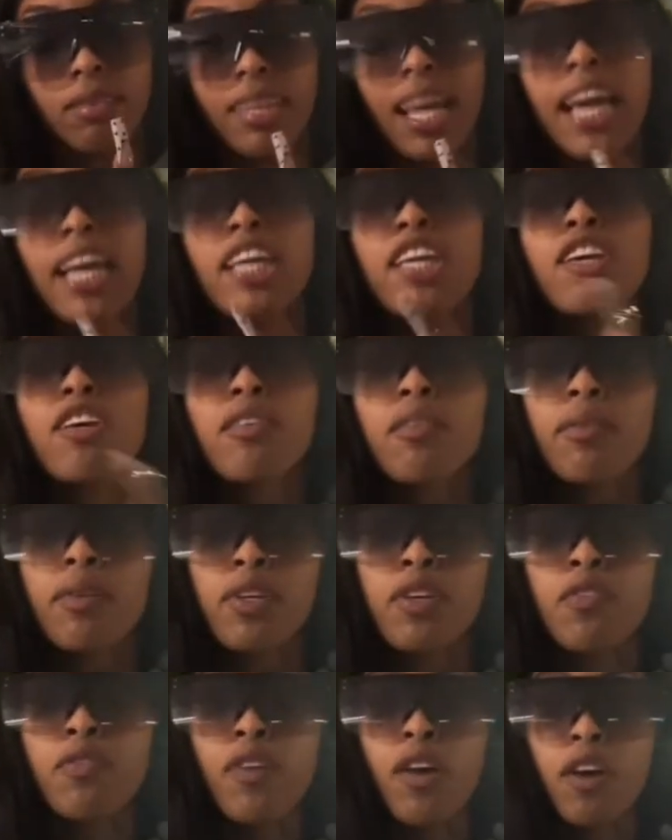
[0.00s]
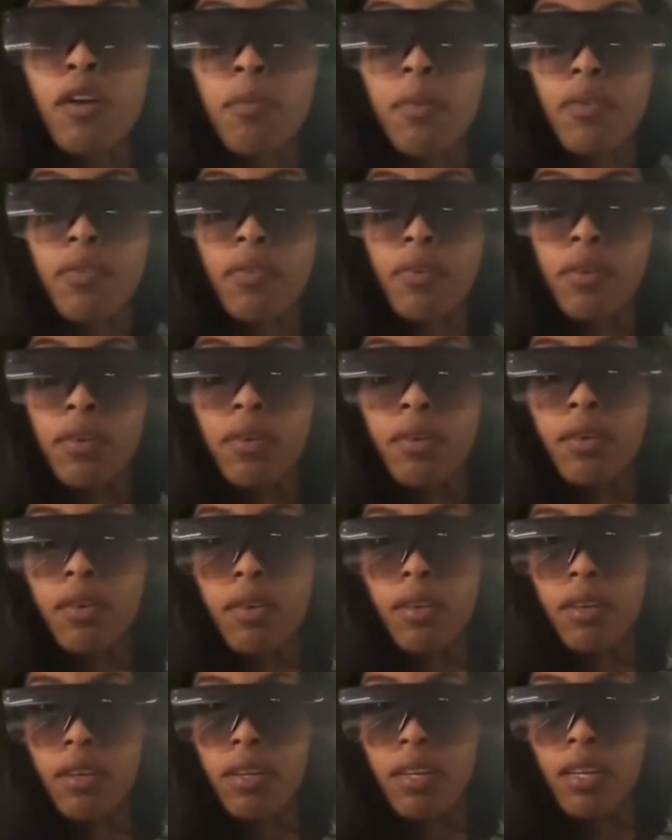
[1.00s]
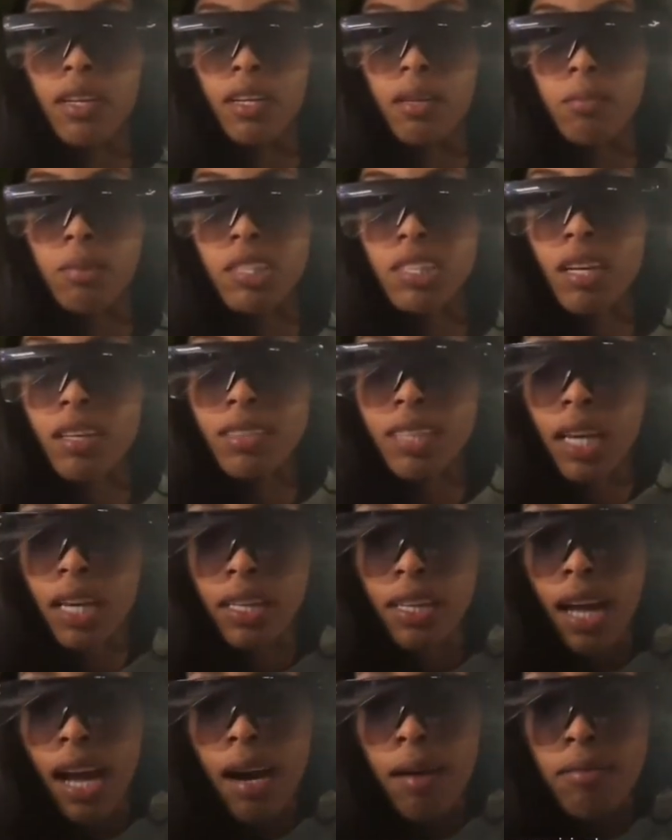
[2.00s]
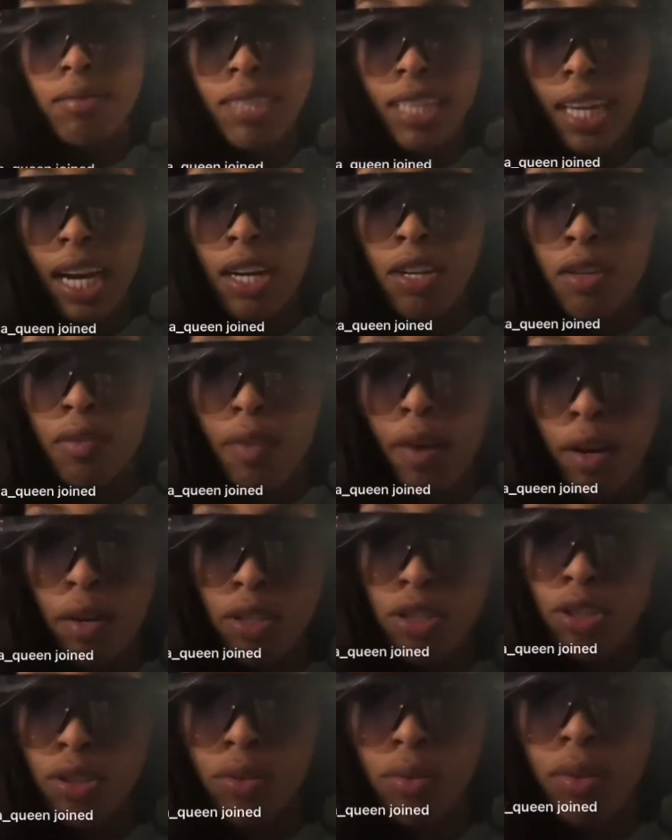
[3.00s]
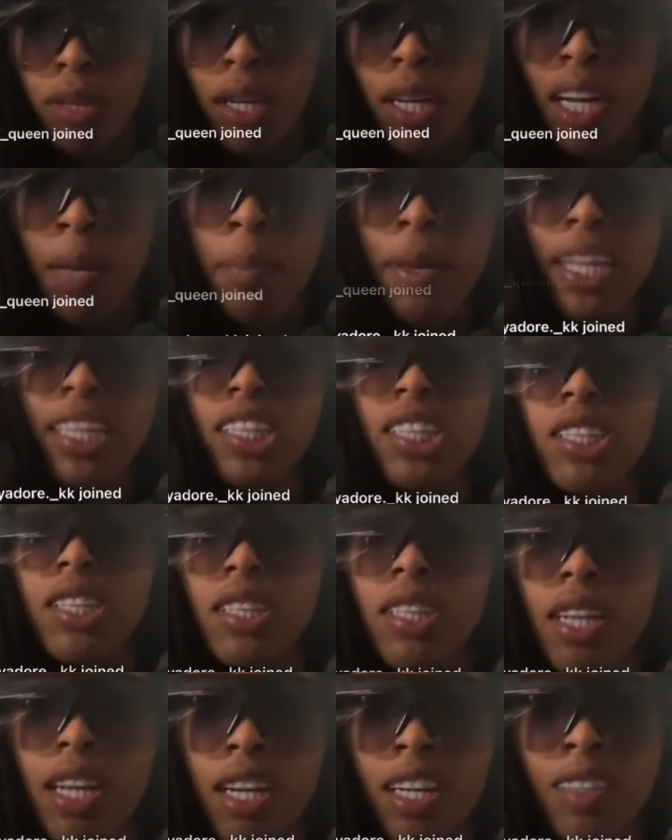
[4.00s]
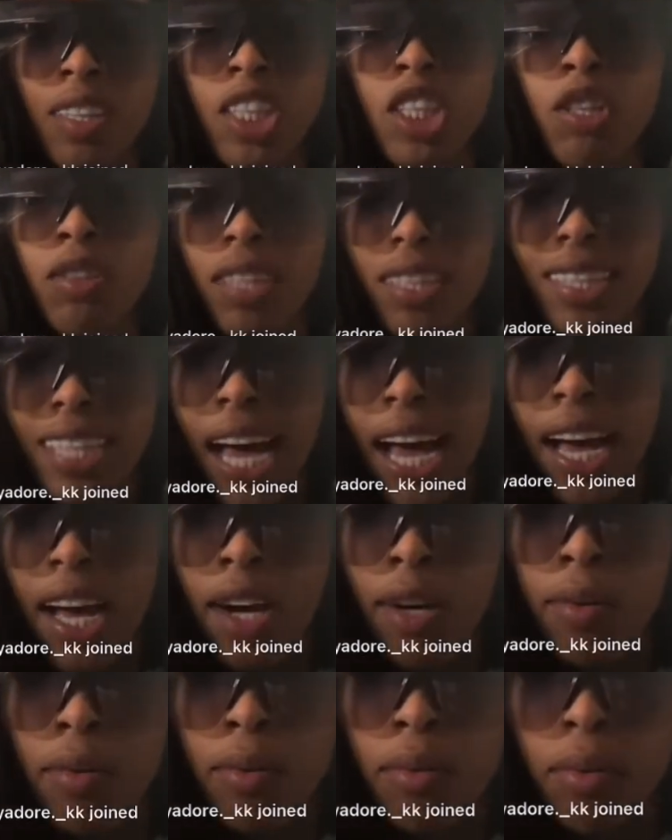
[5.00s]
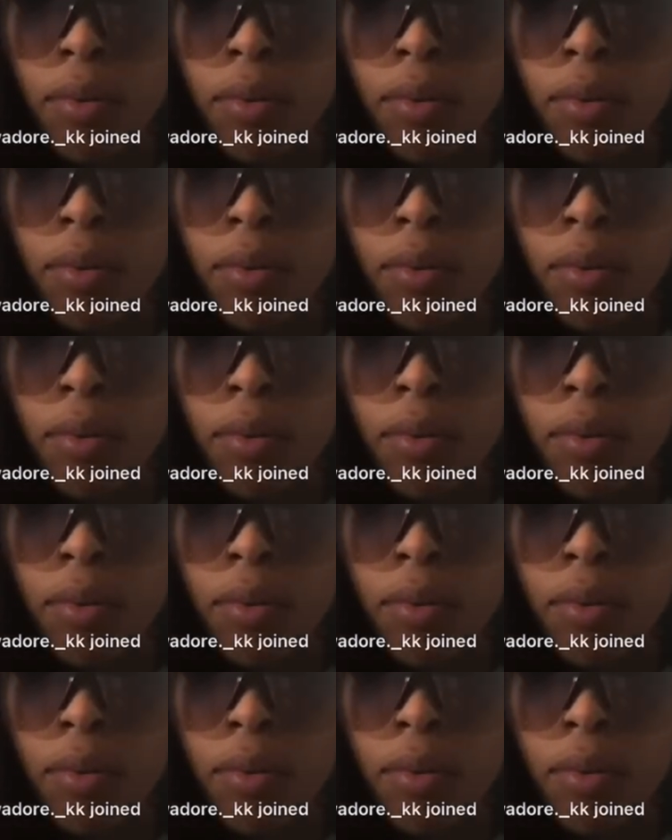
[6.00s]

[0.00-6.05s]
Thank you. You fuck with me for real. Bitch, don't say no. I'm saying I do fuck with you. Bitch, choose a side hoe.